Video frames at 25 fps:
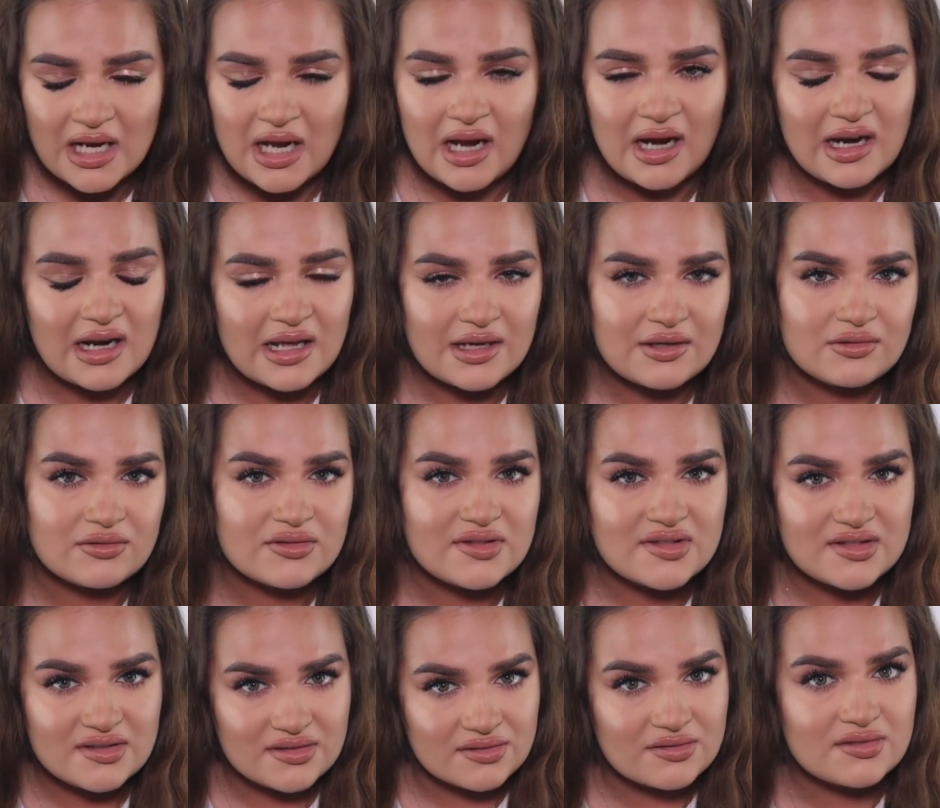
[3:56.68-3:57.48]
and I
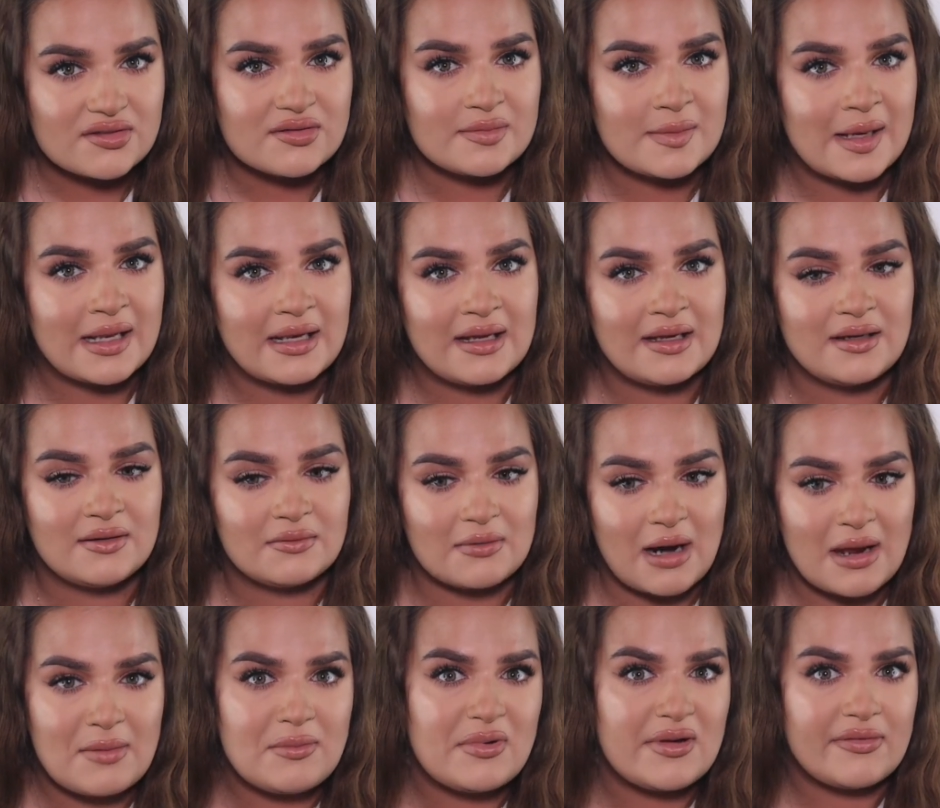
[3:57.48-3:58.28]
could still smell it
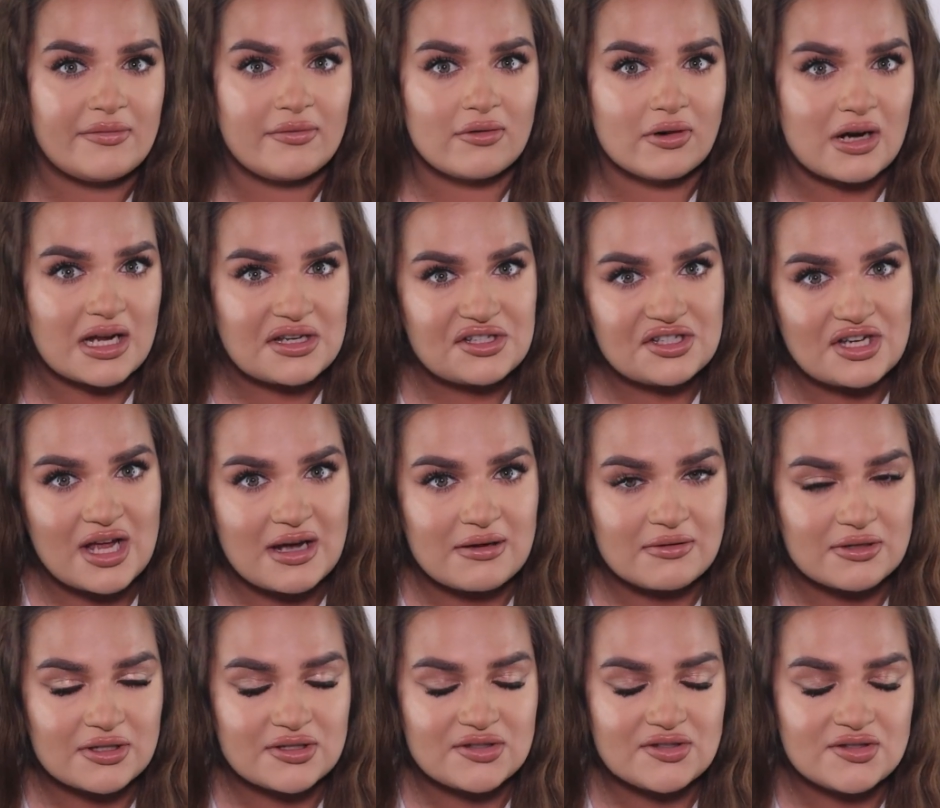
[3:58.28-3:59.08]
right before I
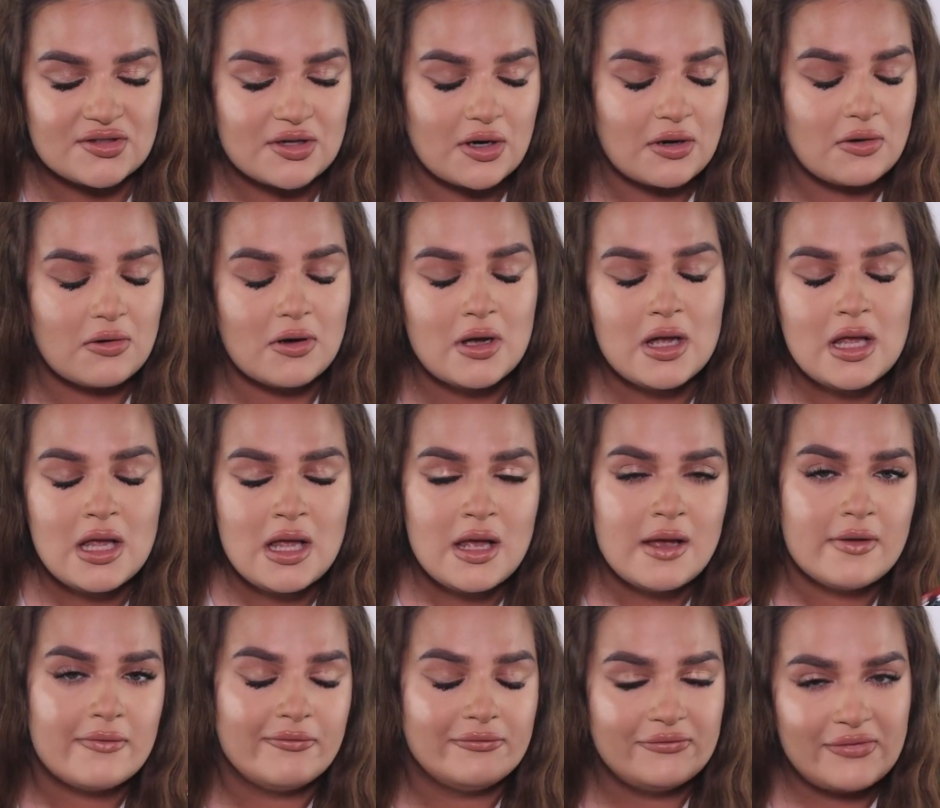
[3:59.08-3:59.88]
showered. So
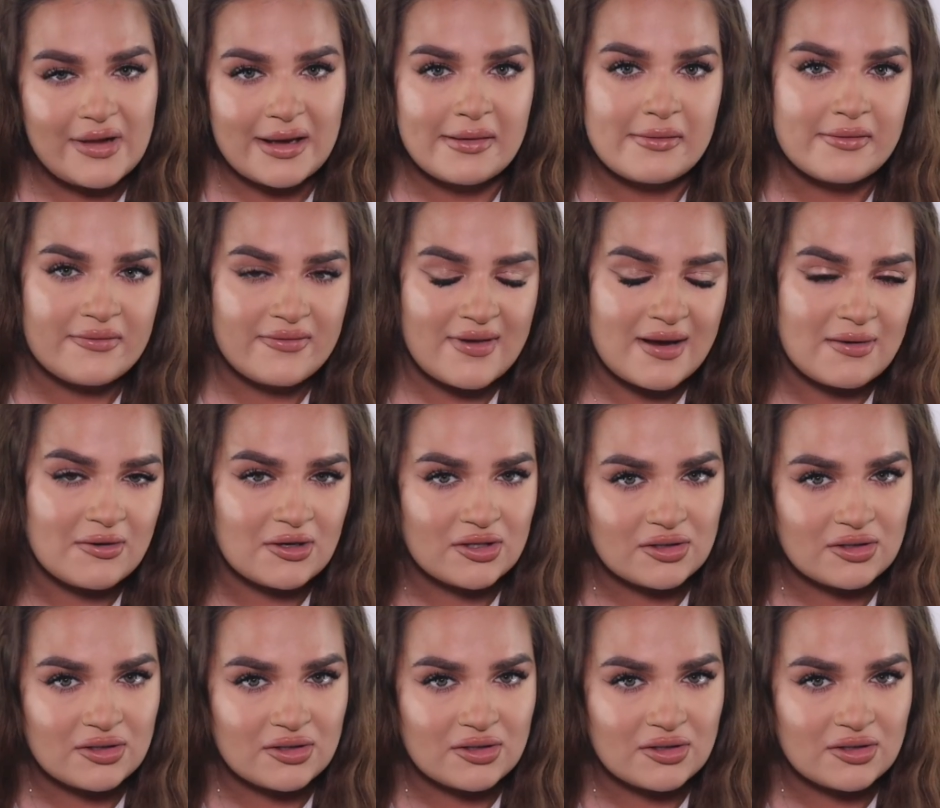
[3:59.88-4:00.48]
very, very